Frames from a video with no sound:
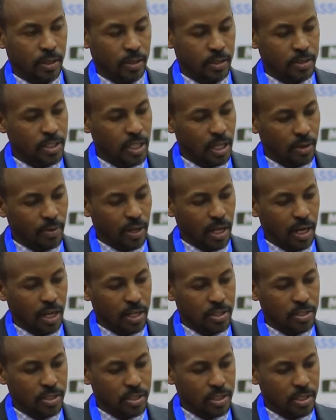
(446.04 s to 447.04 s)

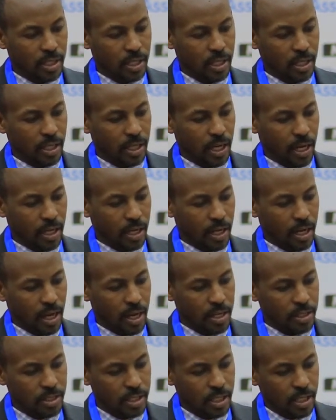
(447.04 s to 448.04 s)
surveillance
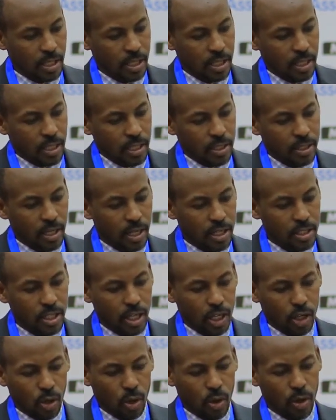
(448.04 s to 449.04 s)
guidelines. There is a
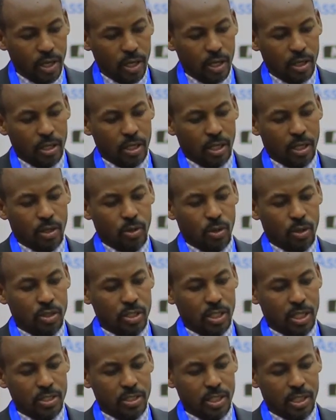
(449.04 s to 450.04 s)
growing
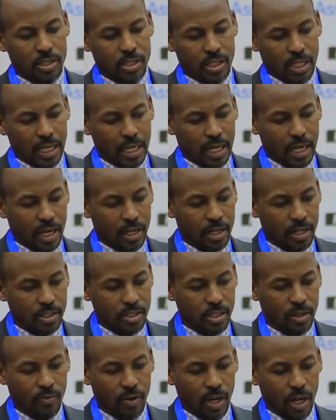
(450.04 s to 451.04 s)
consensus regarding
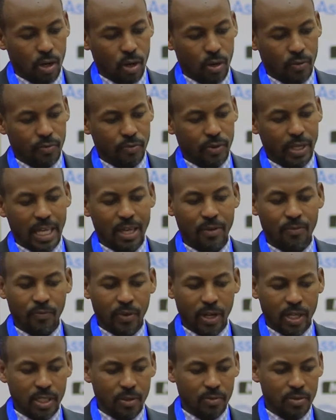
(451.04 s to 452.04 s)
the value of
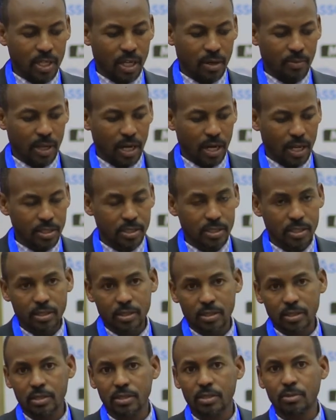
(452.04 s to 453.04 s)
effective surveillance
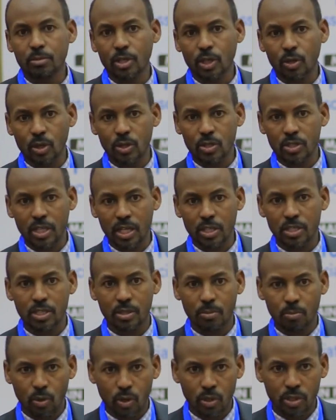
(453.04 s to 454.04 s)
because that's
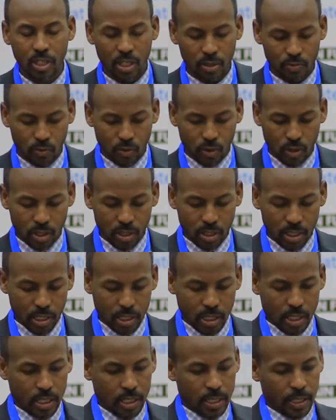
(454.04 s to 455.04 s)
important for
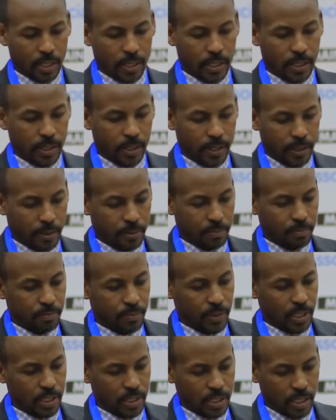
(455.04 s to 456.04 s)

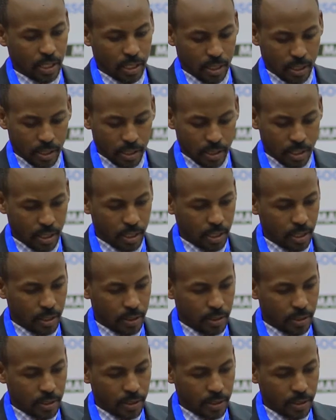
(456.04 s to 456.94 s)
the